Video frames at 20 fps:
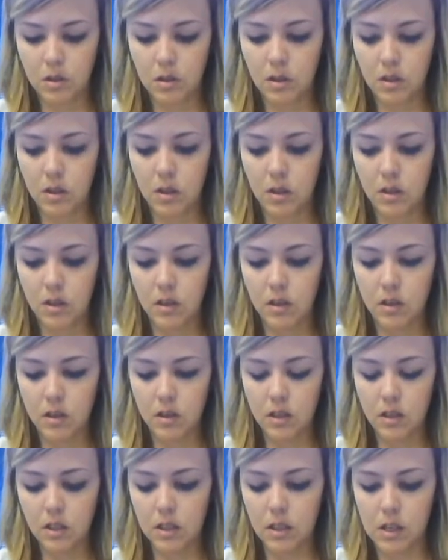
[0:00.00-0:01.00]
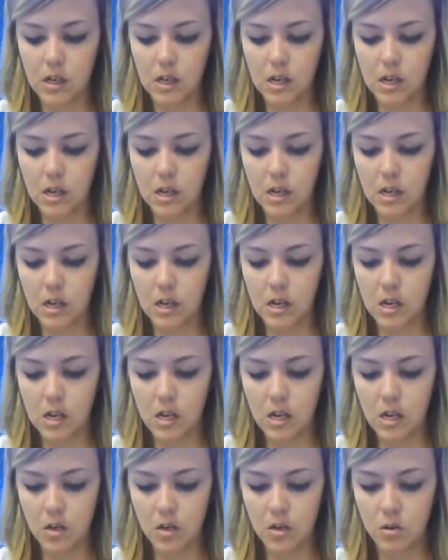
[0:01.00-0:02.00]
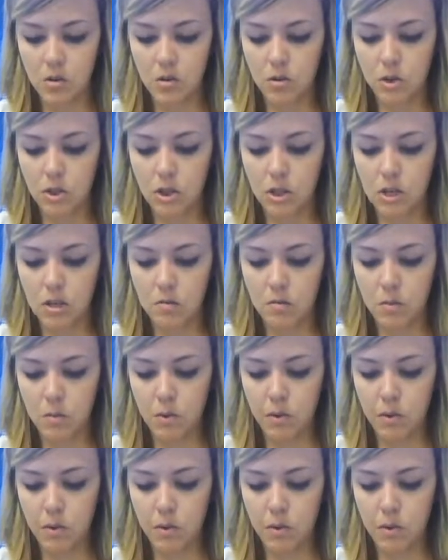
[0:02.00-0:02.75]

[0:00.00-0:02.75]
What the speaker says: I cut in a U shape.